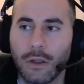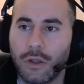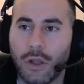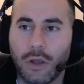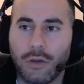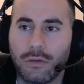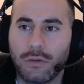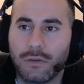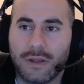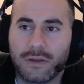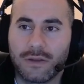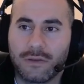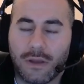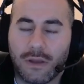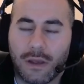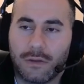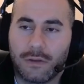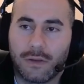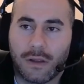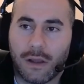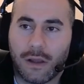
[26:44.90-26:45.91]
no,
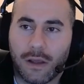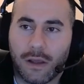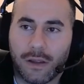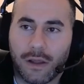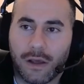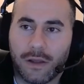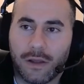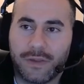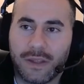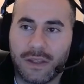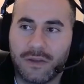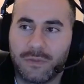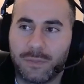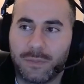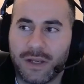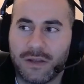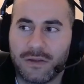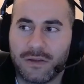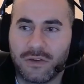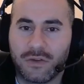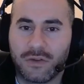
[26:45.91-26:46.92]
I think it's
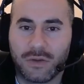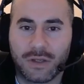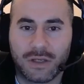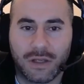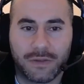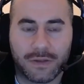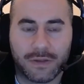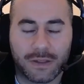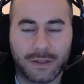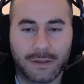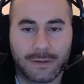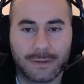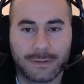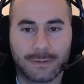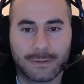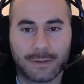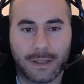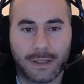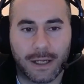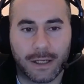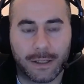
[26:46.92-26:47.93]
better than doing nothing.
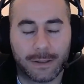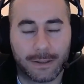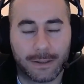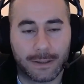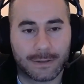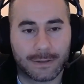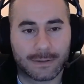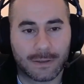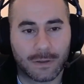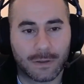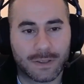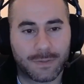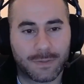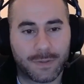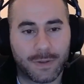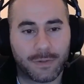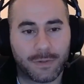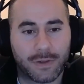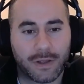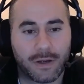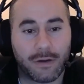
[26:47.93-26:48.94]
And I think there's lots of
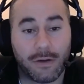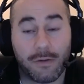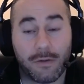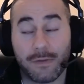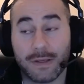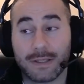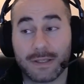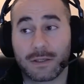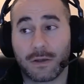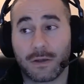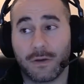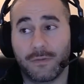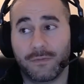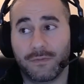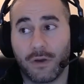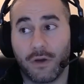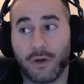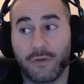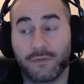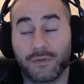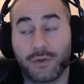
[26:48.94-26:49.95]
people that are at risk
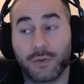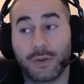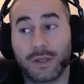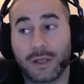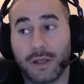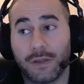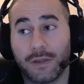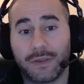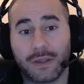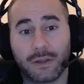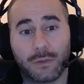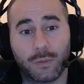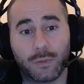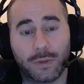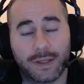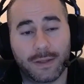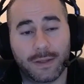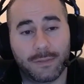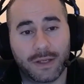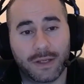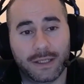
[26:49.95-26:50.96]
of doing nothing
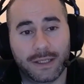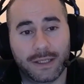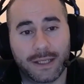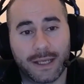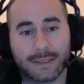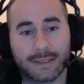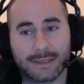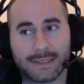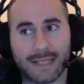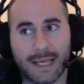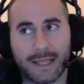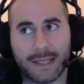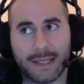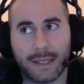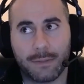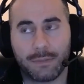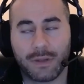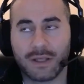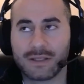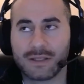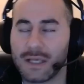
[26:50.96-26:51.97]
with their money and sat
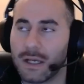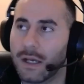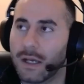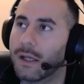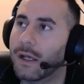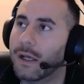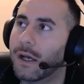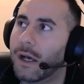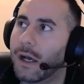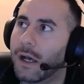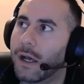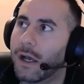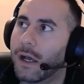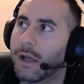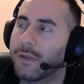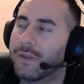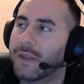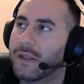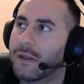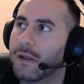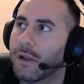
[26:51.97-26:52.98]
there. Plus,
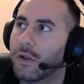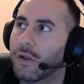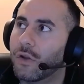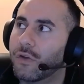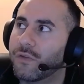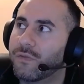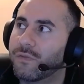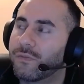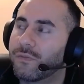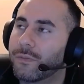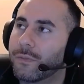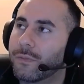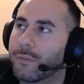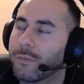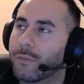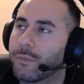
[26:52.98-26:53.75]
I think a lot of